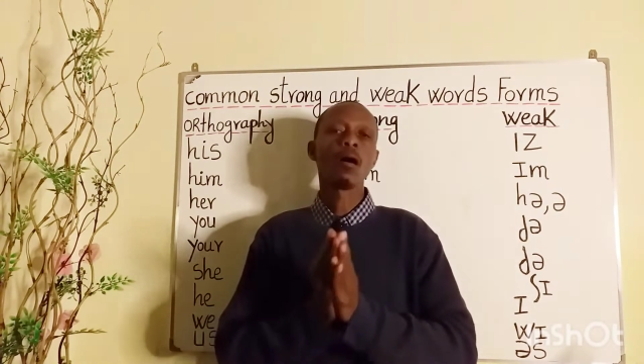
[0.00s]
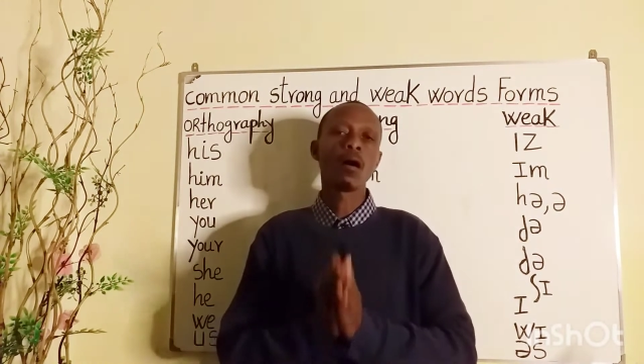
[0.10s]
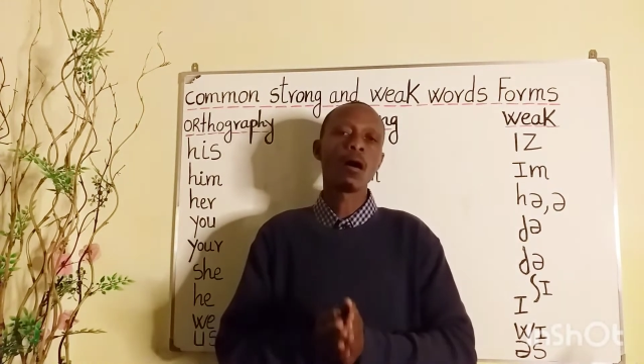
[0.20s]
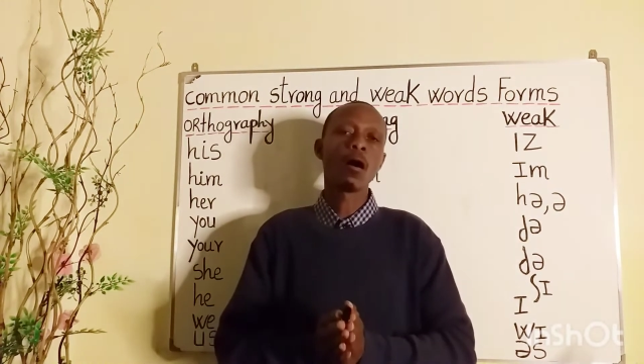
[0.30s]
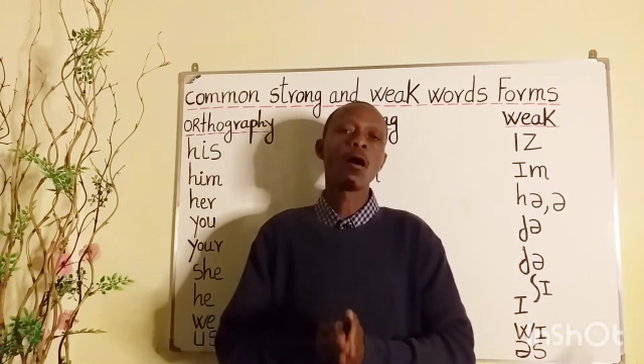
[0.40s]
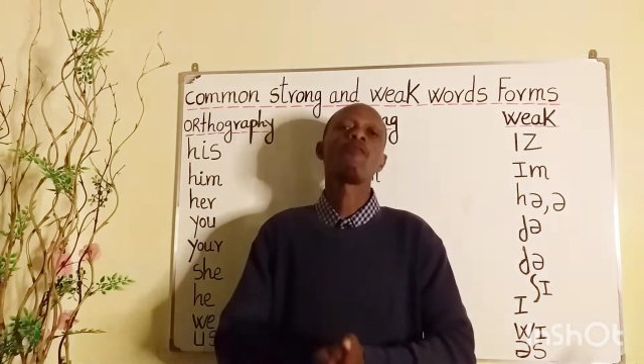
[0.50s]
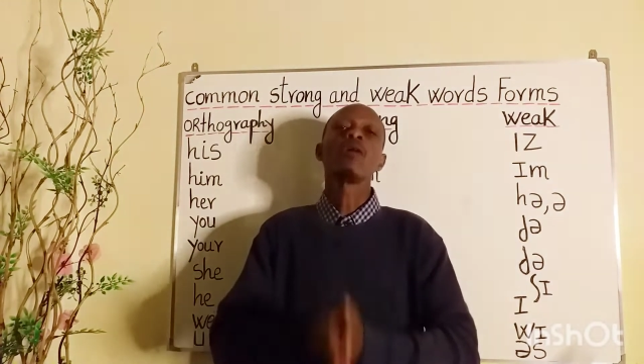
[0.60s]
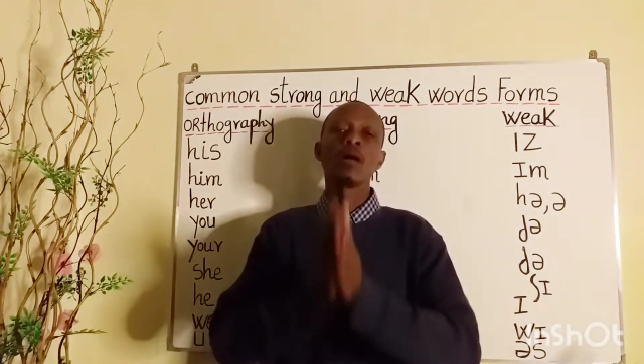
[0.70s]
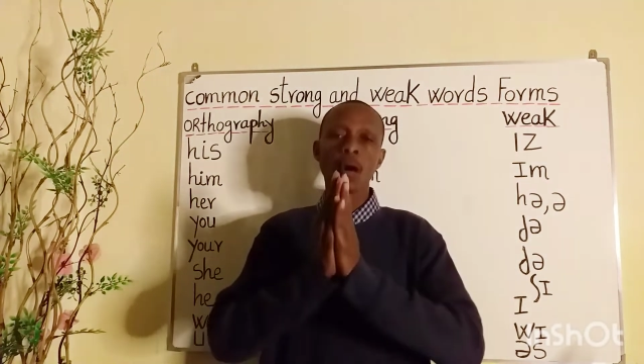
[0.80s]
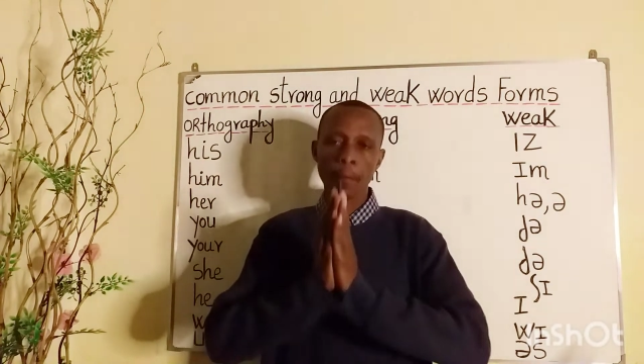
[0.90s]

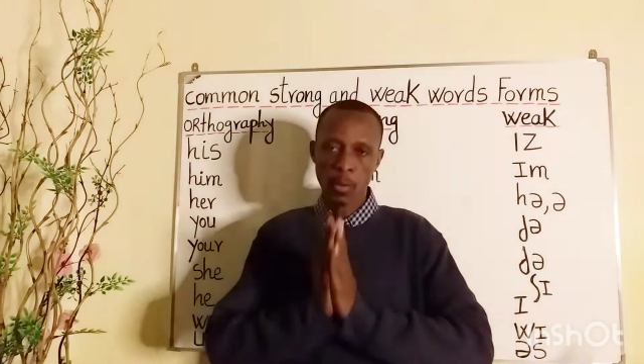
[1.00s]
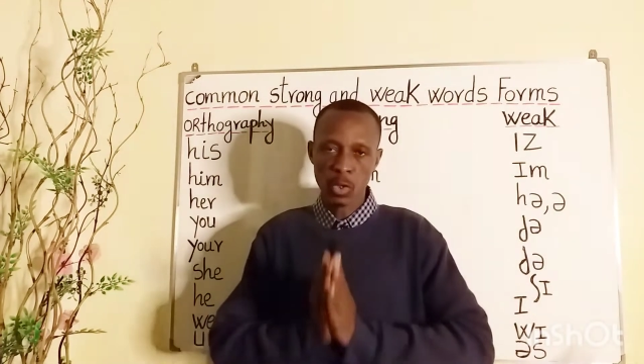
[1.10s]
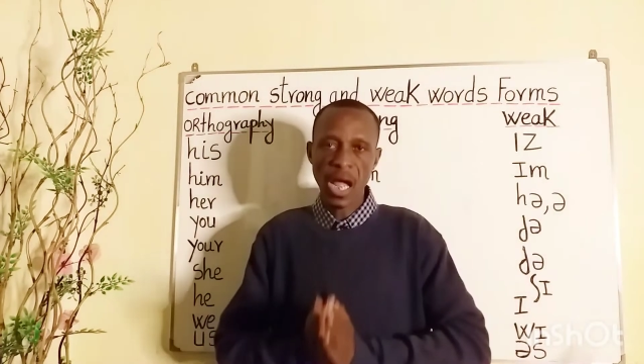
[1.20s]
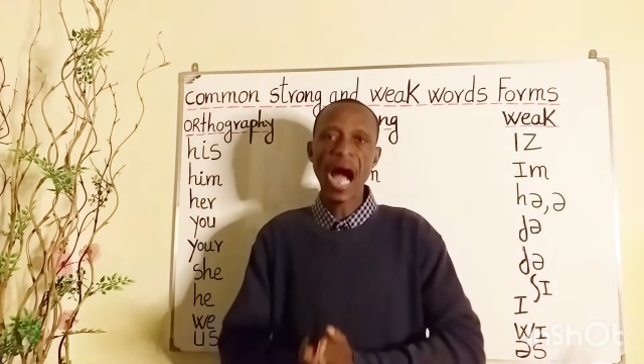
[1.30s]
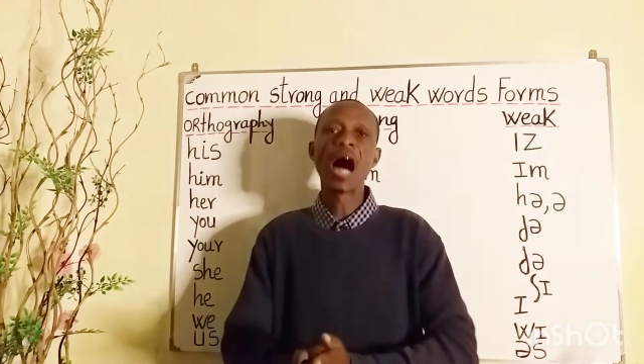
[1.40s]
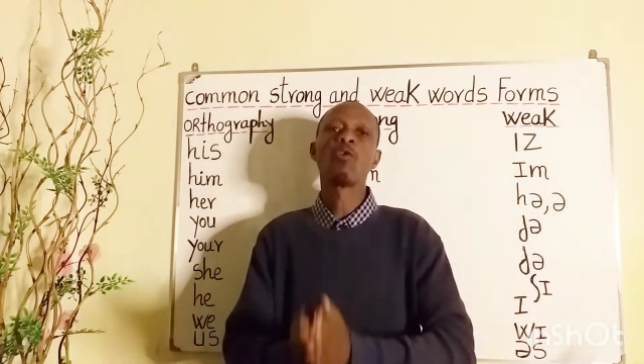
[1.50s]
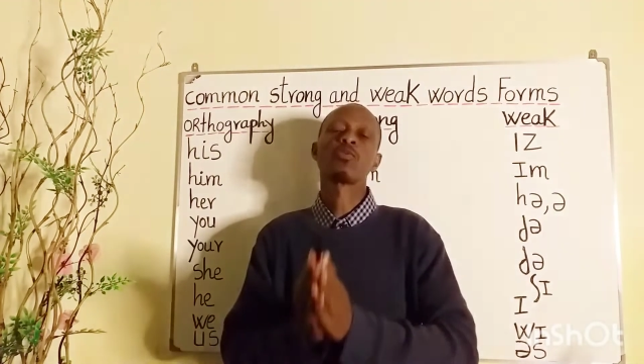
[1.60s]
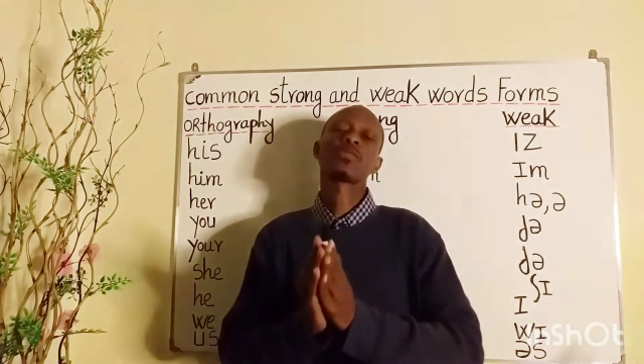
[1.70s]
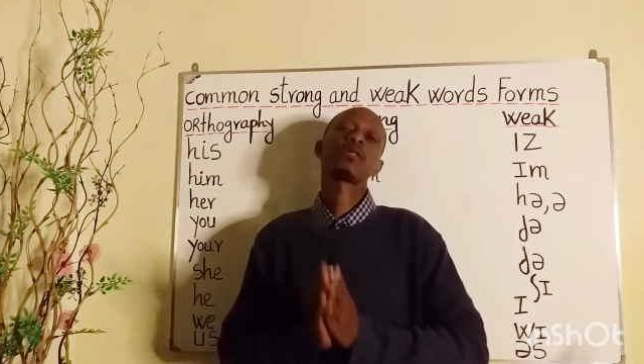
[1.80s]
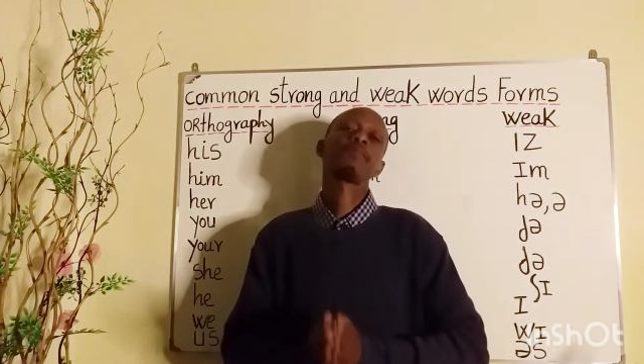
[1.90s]
of
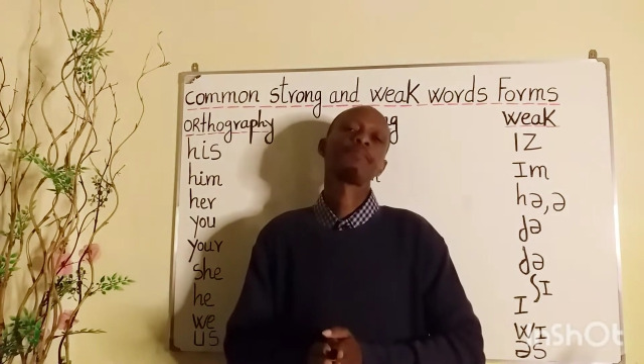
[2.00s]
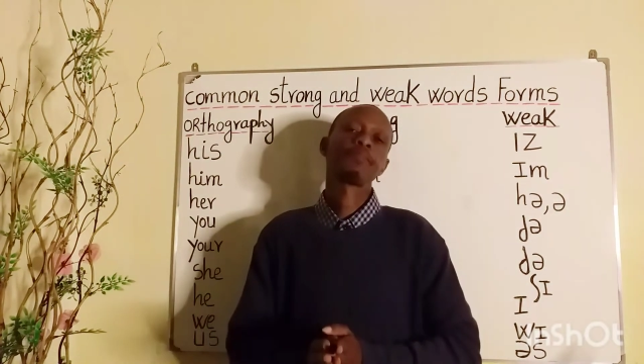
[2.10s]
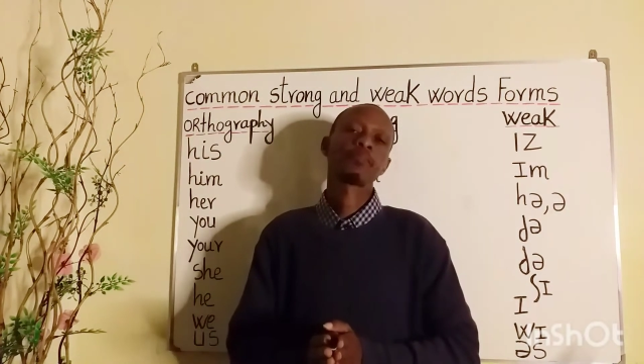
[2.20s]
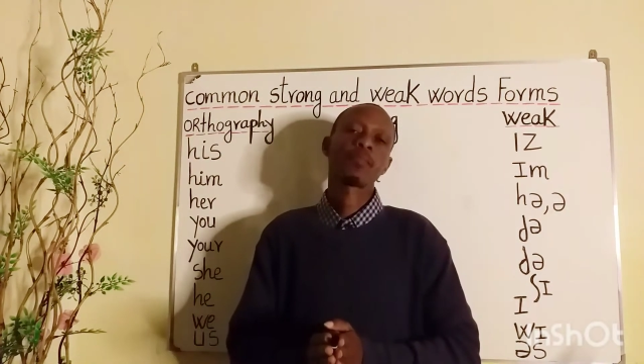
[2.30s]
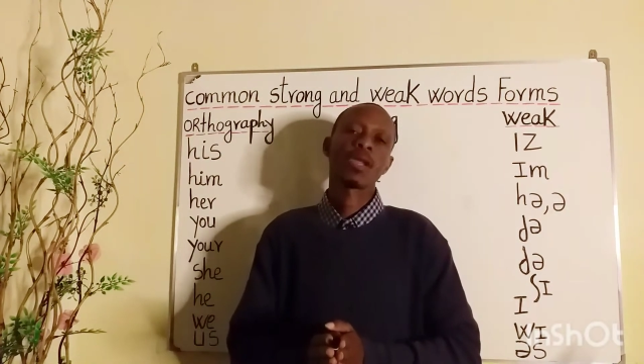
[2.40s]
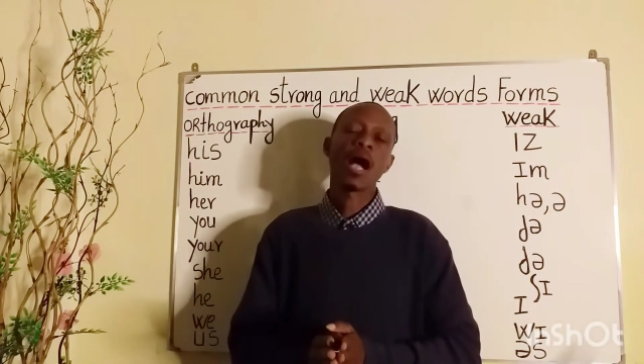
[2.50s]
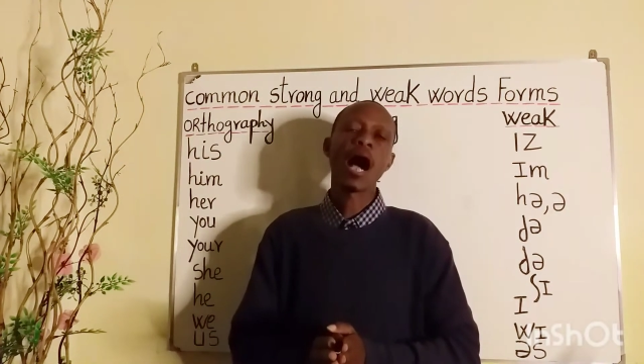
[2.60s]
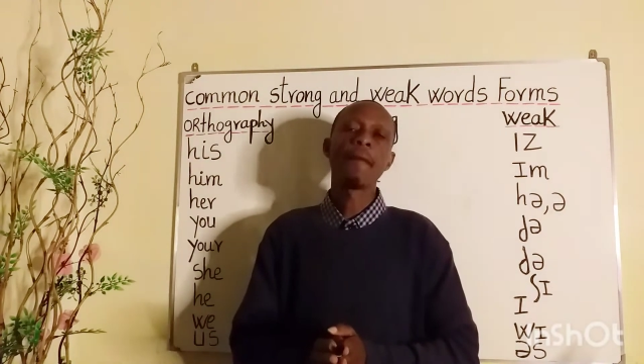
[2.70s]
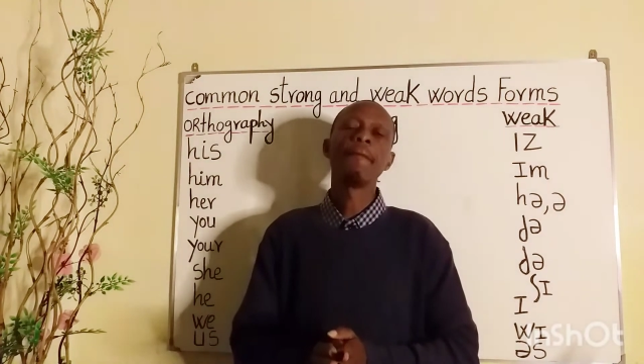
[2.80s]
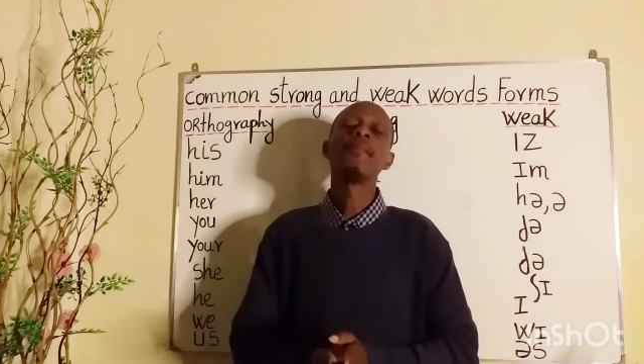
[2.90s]
pronouns.
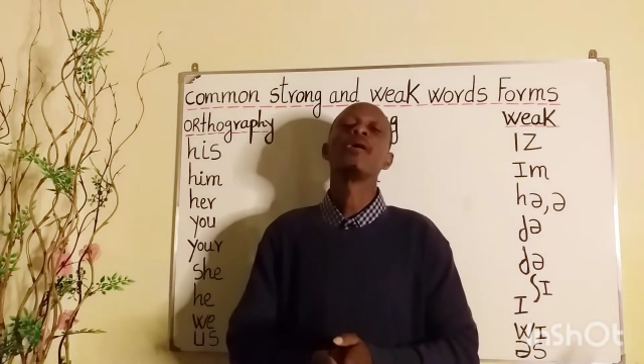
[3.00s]
Am,